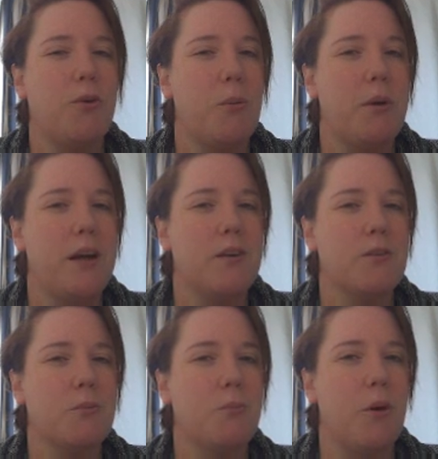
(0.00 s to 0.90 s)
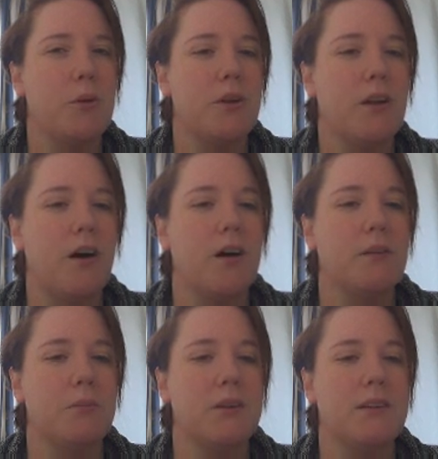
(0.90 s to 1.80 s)
au pairs mow the
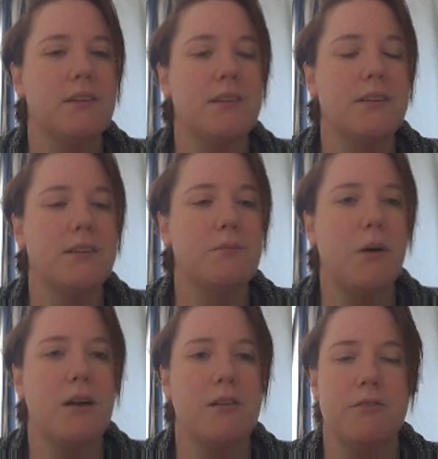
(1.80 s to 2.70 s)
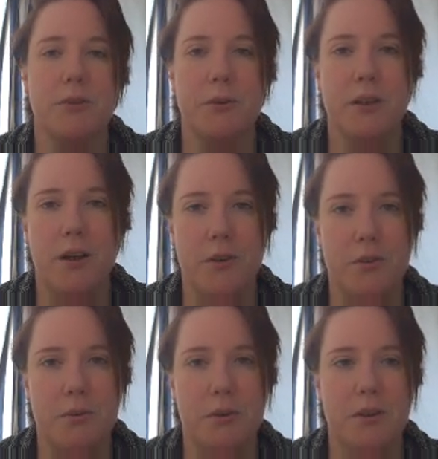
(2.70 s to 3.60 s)
lawn, but this is part of doing
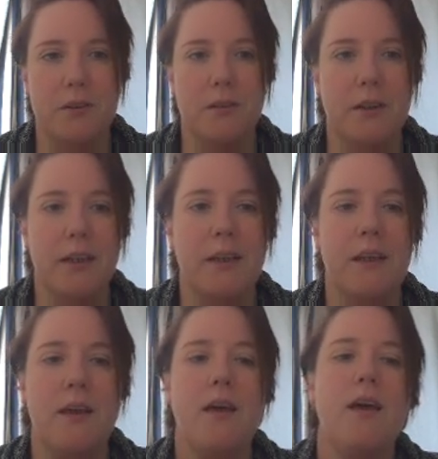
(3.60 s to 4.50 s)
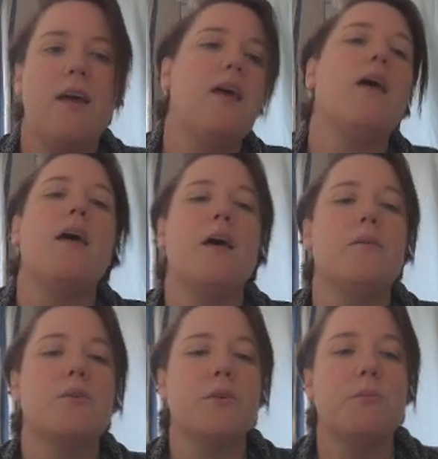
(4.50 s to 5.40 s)
housework, okay?
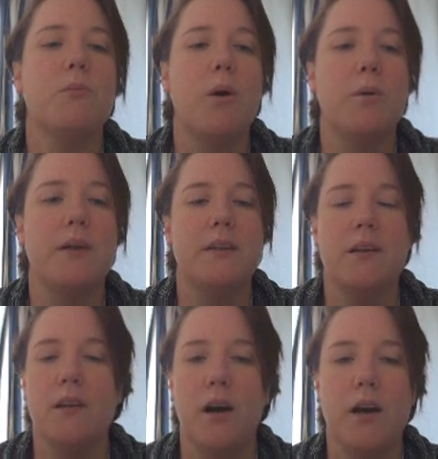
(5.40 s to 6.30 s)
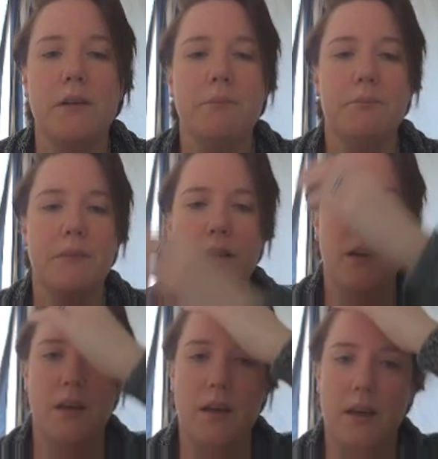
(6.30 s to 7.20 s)
So mowing the lawn.
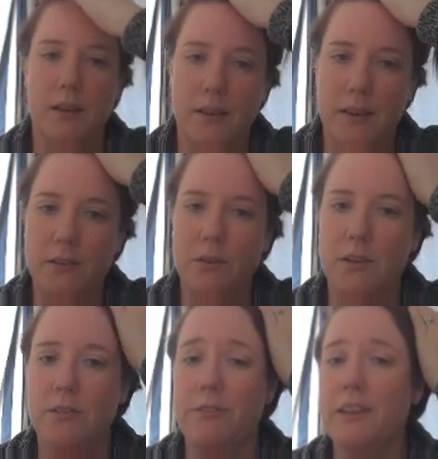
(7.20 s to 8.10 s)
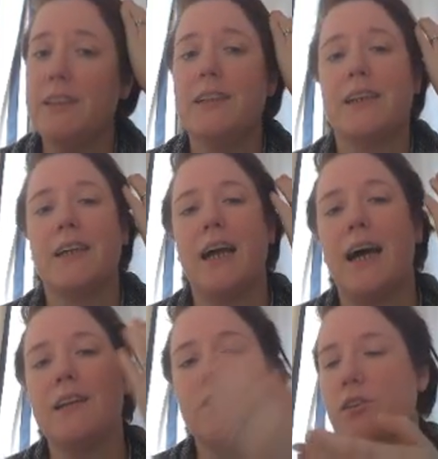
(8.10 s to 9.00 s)
The next one is feeding the
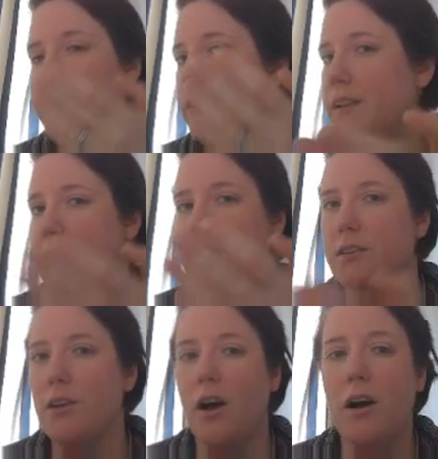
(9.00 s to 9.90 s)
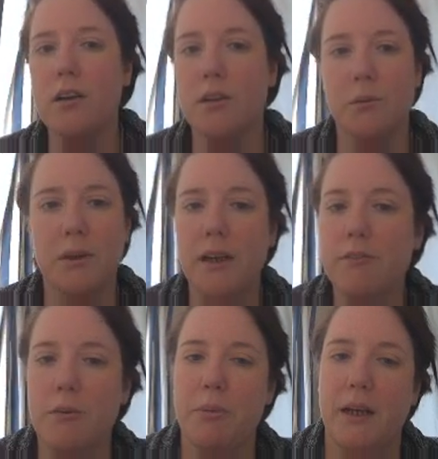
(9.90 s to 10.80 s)
cat or feeding the dog or
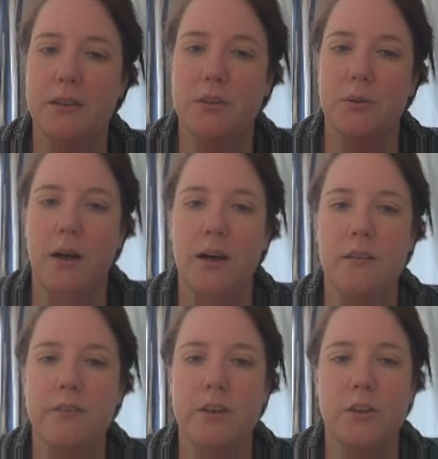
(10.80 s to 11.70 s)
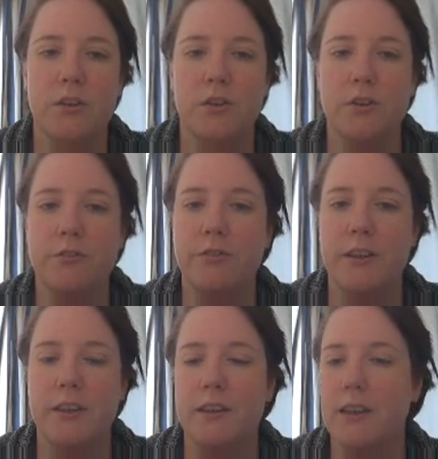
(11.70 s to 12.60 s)
whatever pet you have. You can use feeding